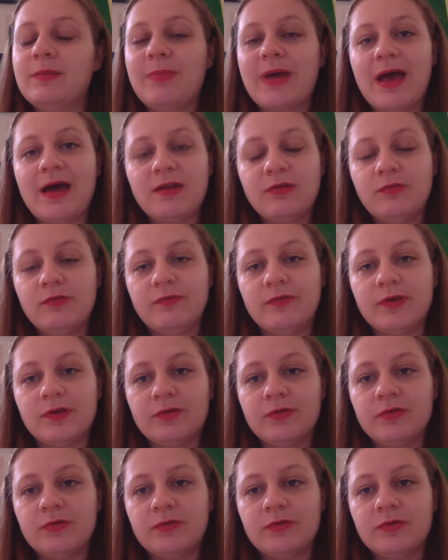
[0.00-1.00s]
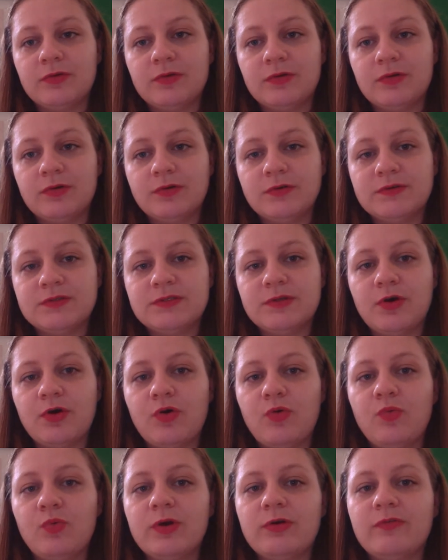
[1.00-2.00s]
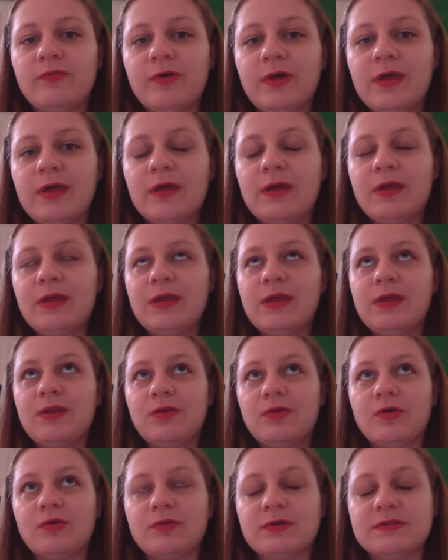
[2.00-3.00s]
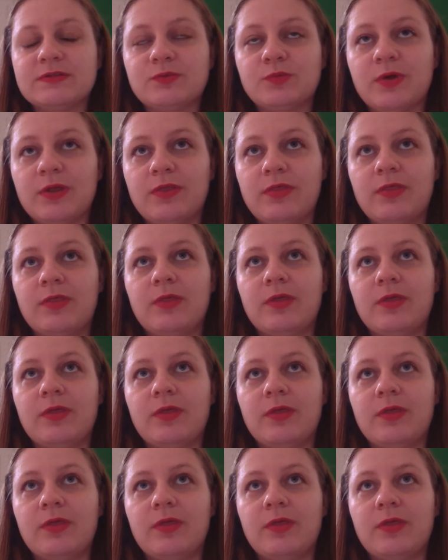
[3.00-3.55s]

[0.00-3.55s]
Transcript: the battlefield. So, with he noticed with